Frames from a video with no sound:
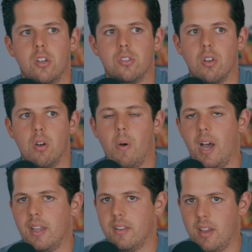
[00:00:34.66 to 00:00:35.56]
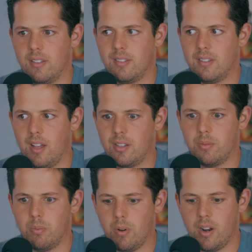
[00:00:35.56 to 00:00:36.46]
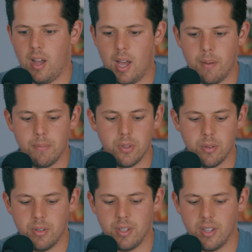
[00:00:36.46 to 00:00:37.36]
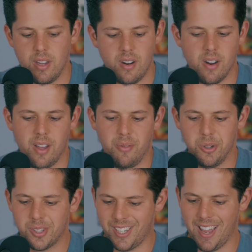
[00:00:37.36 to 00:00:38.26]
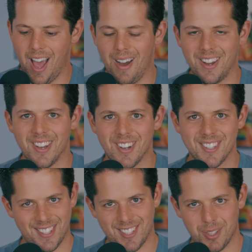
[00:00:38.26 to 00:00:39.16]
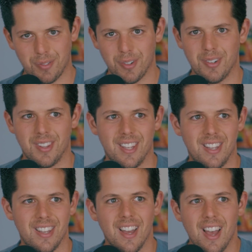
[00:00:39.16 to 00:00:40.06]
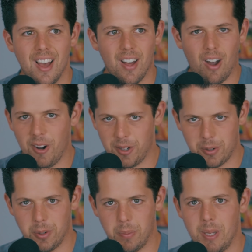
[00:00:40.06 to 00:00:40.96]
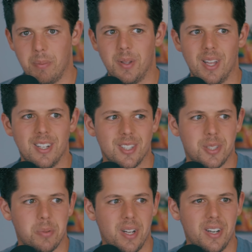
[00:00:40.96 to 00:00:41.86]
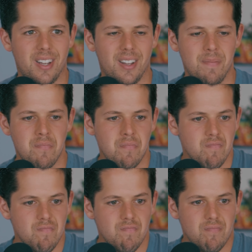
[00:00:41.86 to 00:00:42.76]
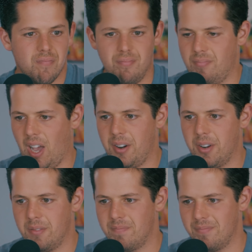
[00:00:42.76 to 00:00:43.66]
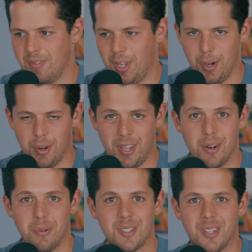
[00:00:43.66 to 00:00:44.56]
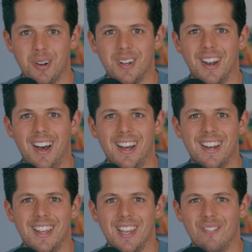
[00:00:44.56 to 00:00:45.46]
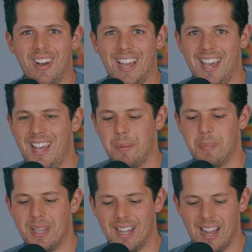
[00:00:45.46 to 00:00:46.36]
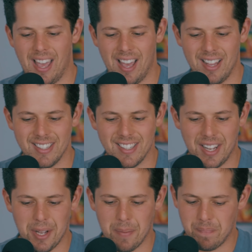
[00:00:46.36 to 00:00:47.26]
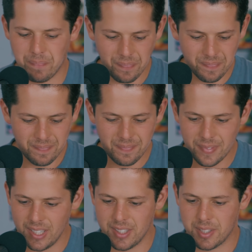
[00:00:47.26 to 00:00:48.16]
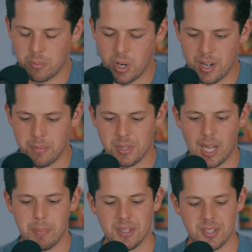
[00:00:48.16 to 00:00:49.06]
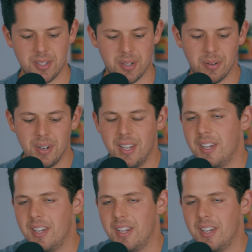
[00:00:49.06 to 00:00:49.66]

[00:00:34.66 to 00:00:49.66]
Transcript: So I guess that's what I'm doing here, and we'll see how it goes. This is for the hardcore people that just want to, I don't know, hear, hear, what's going on in my head a bit and um, some random topics. So